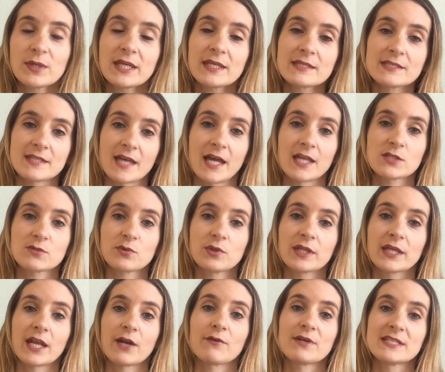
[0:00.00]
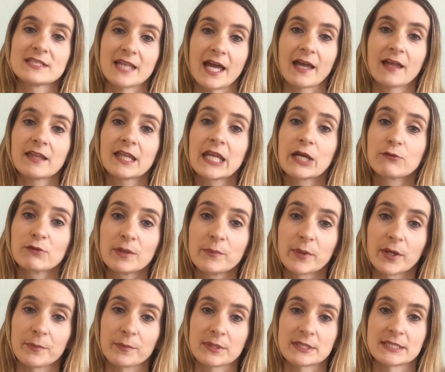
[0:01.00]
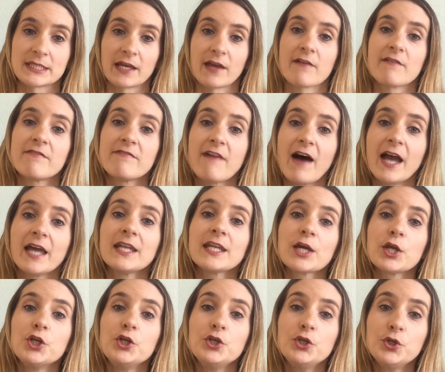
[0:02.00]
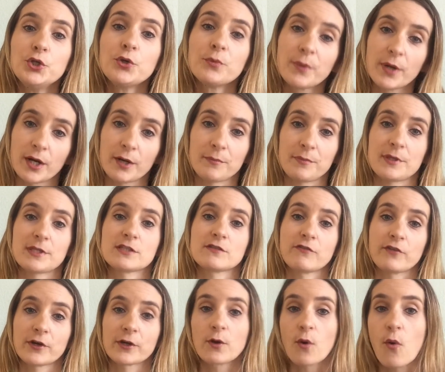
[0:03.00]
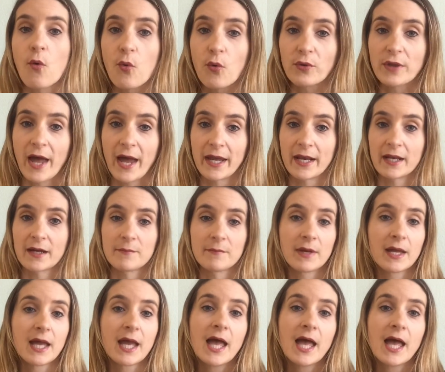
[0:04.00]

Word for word: week in science, we're looking at recycling and repurposing, finding a new purpose for an old item.